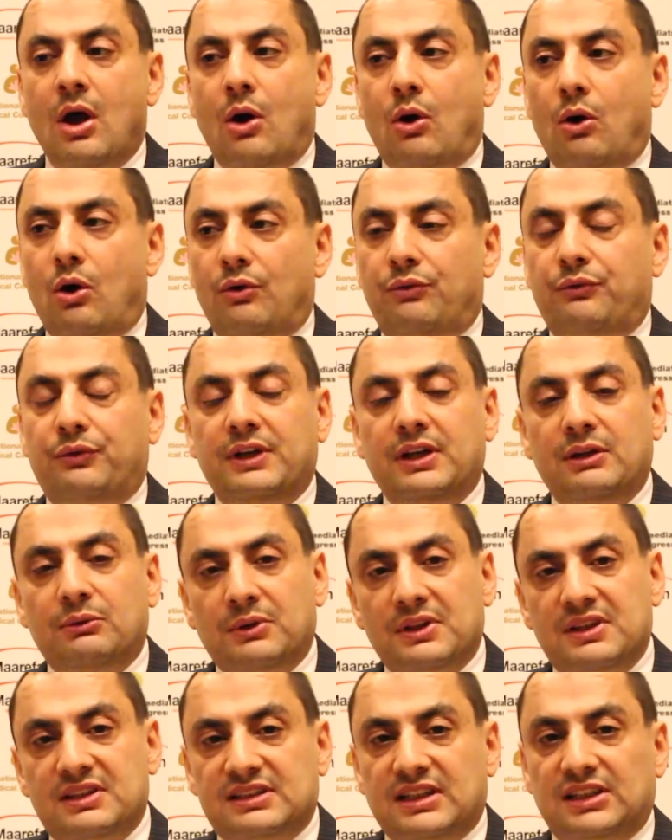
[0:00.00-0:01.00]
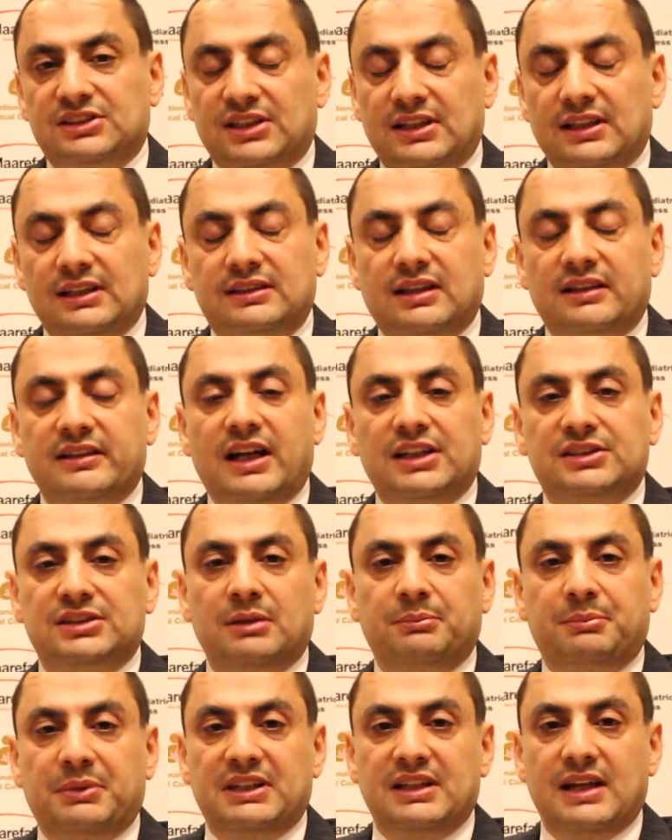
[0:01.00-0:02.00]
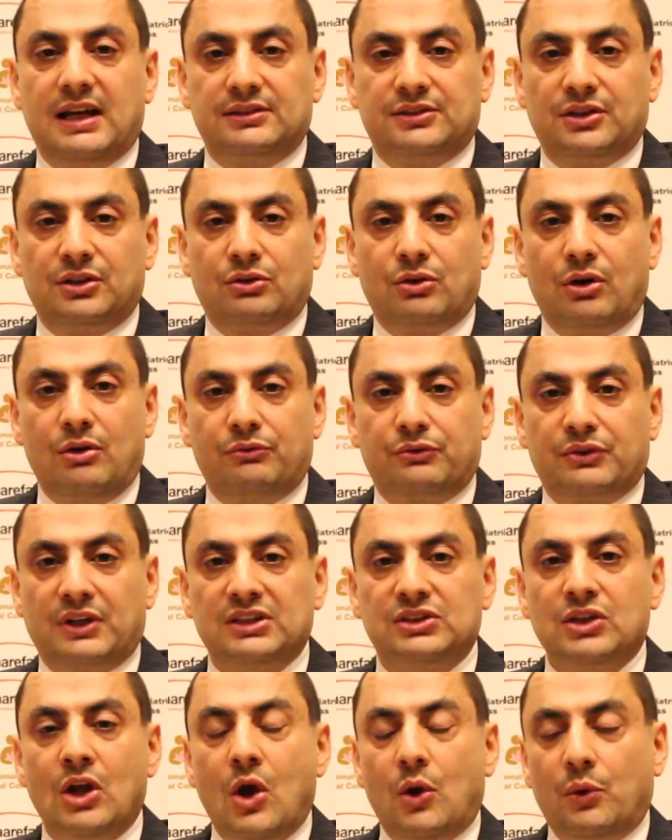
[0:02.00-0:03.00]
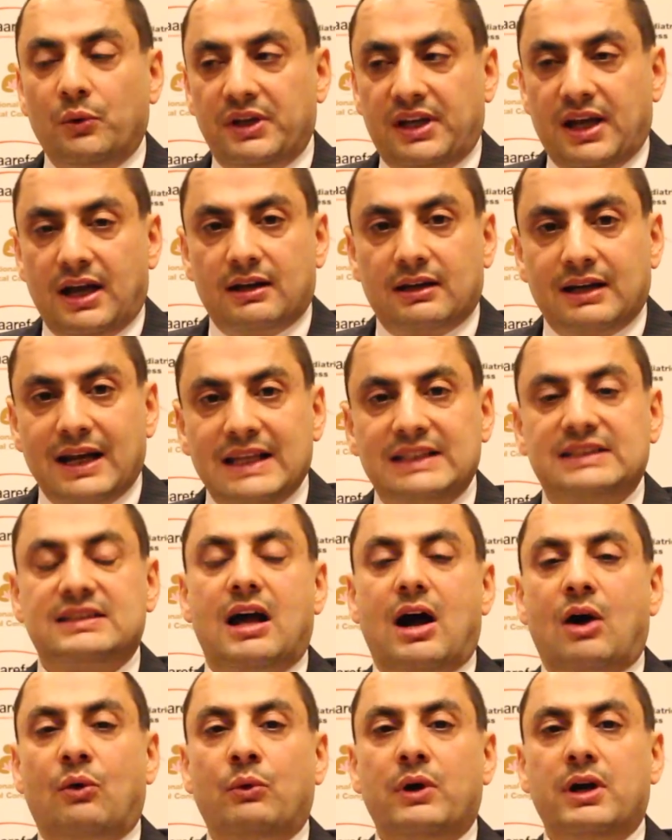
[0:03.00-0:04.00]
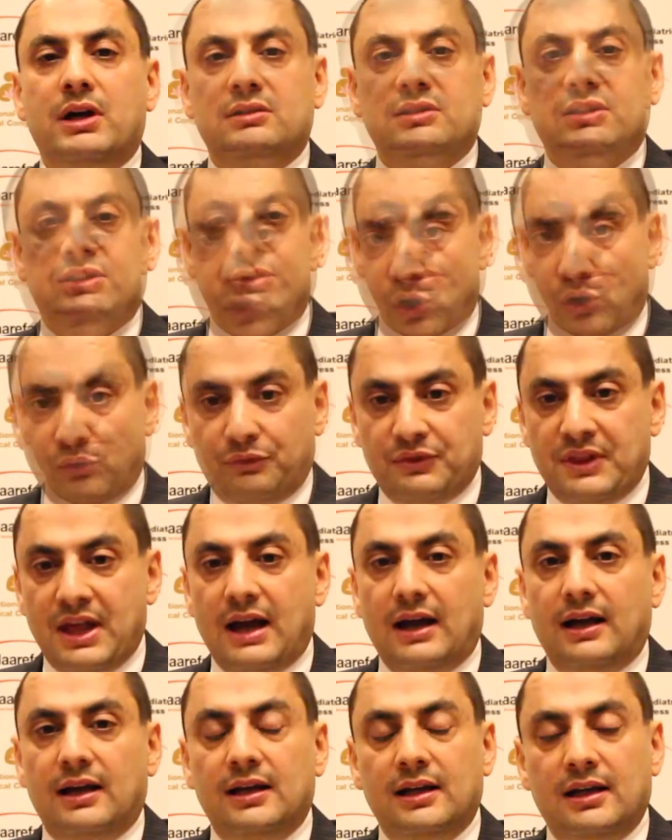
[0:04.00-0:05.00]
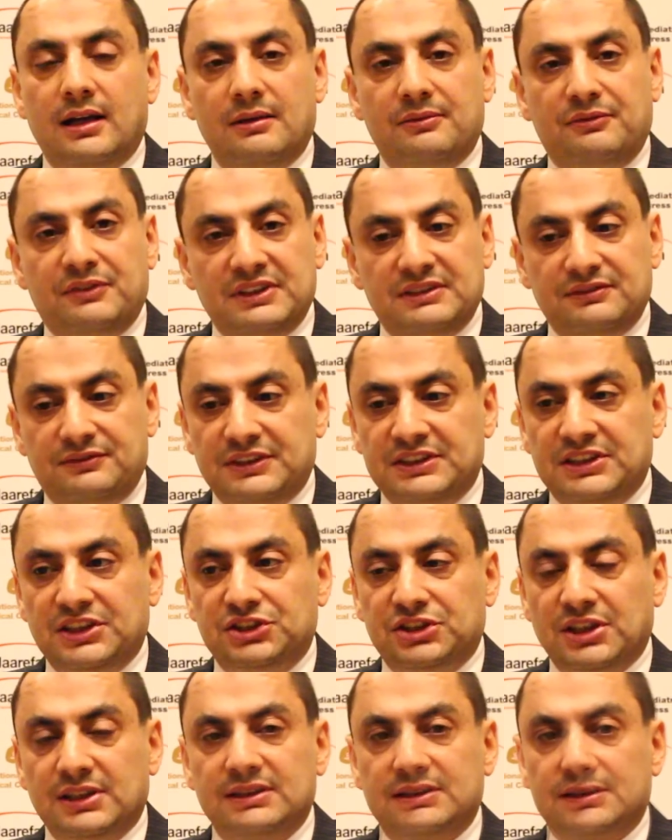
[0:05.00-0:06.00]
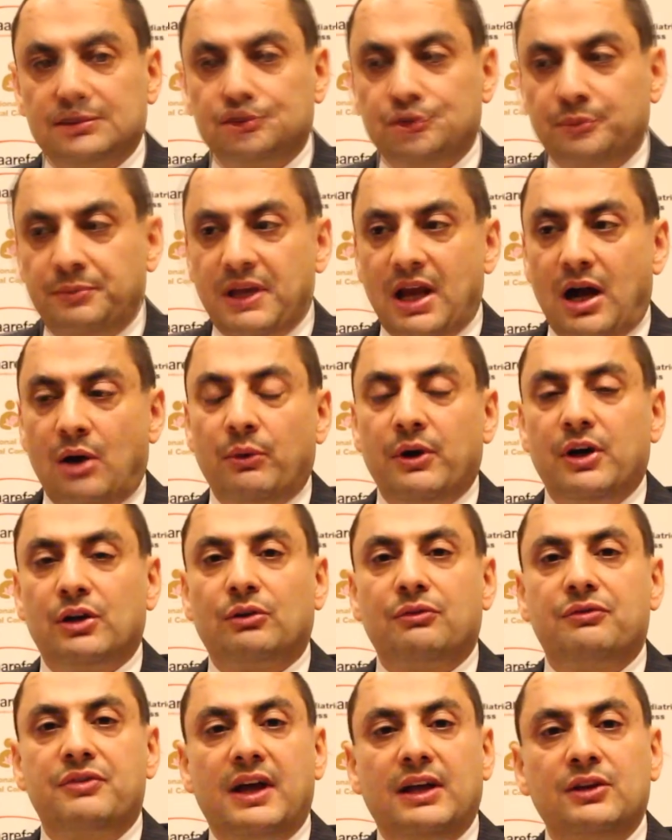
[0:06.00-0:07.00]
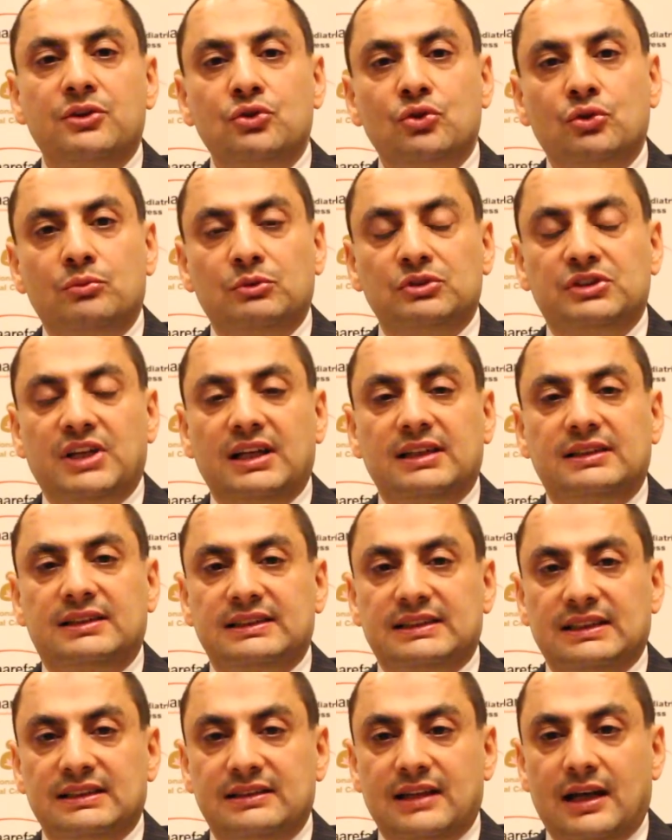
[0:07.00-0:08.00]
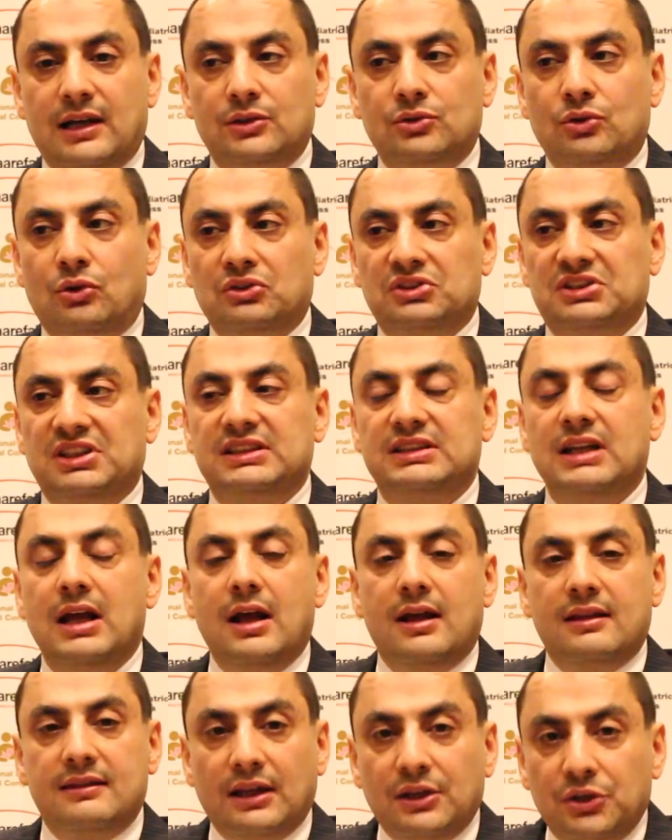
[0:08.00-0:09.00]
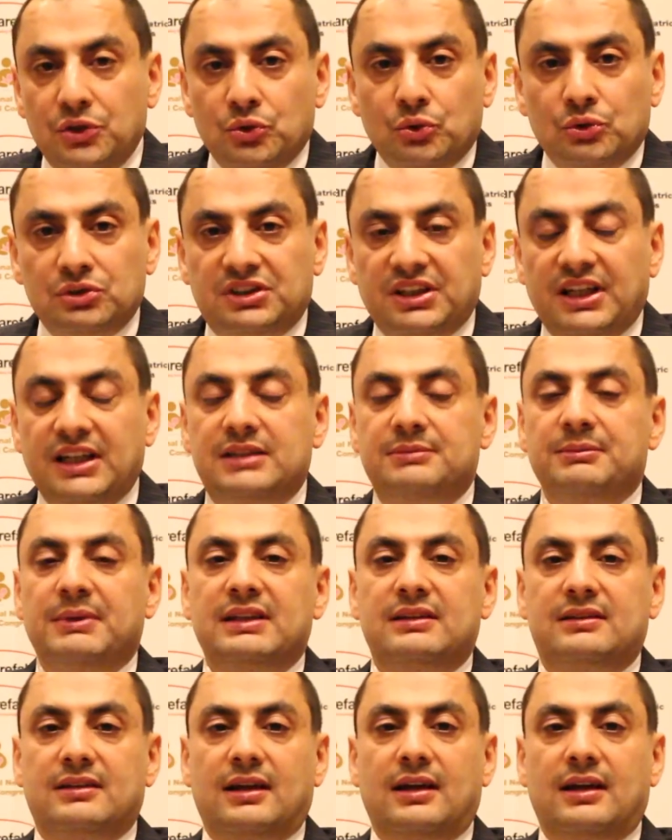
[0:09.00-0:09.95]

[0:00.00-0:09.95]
Hopefully with such an international pediatric conference, we can raise the awareness of the physicians to be aware of the new modalities in diagnosis, the new treatment